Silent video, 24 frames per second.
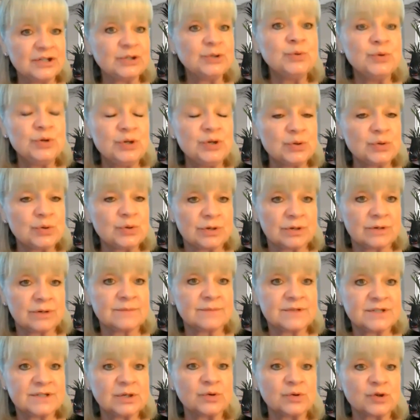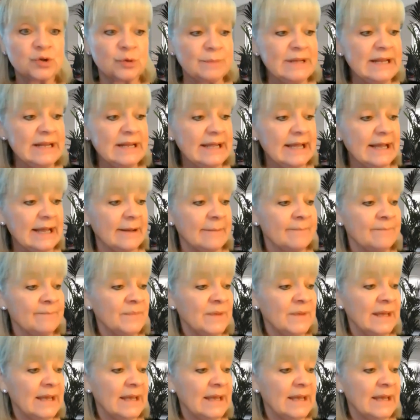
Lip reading: to your social media.